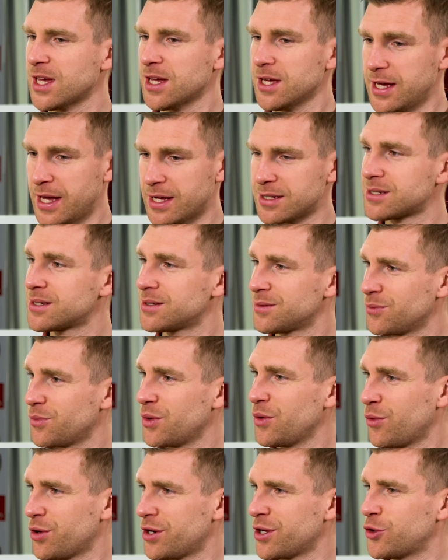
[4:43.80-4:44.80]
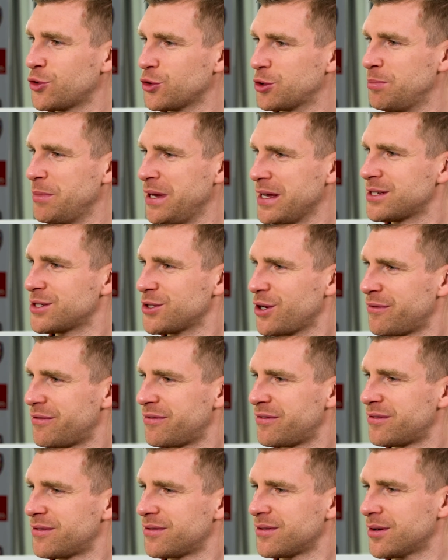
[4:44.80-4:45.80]
Yes, we want a good mix of
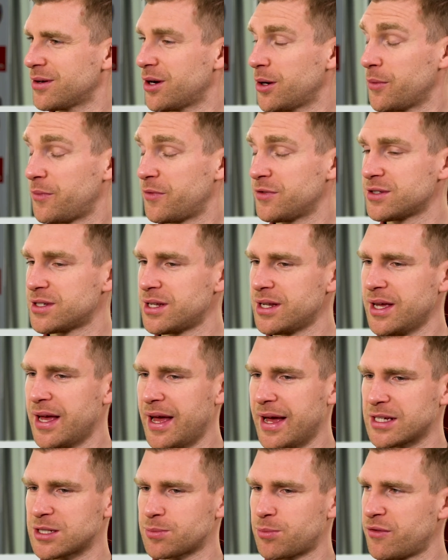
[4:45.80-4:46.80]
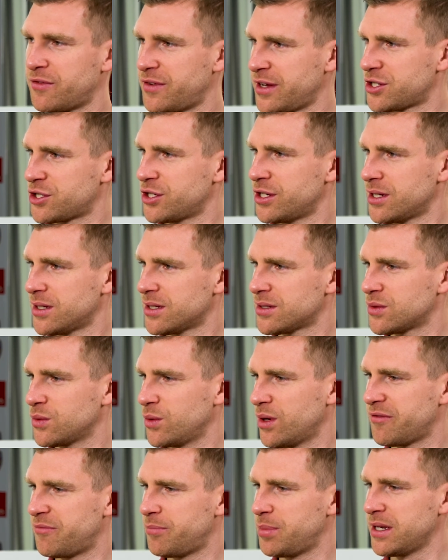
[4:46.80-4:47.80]
obviously ex-professionals who
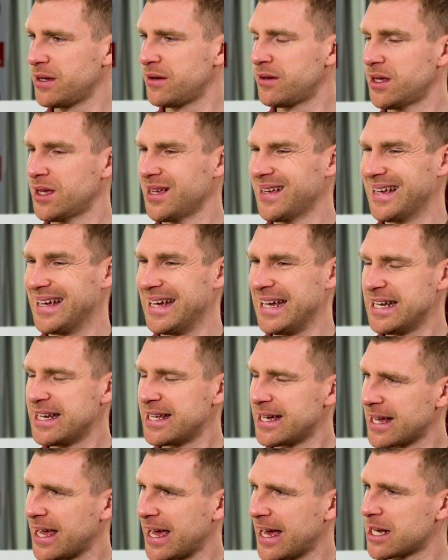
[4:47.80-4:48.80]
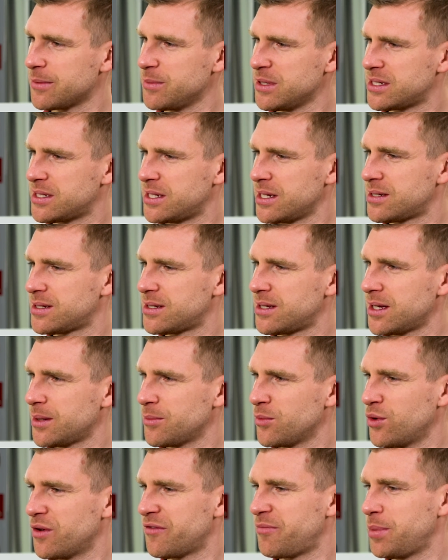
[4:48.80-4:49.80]
have been in the academy system,
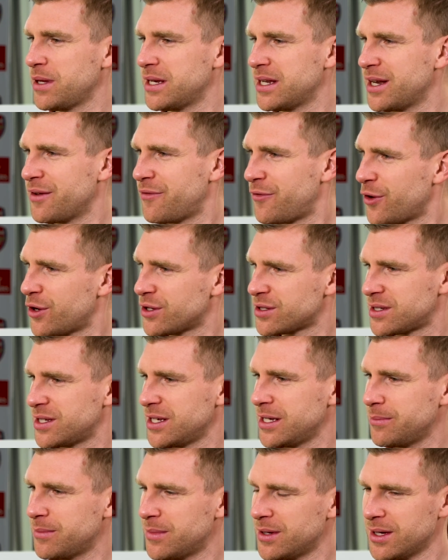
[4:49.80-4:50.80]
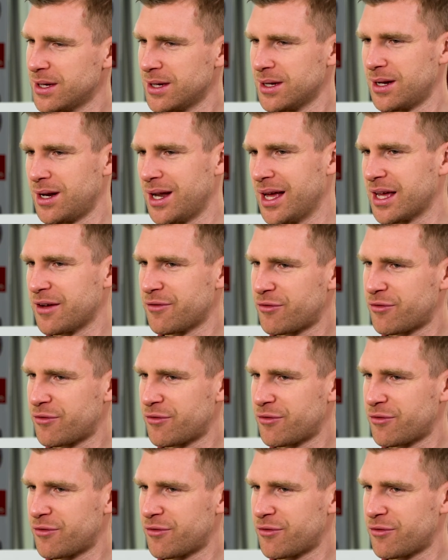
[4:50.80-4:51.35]
who have been in the first team, like a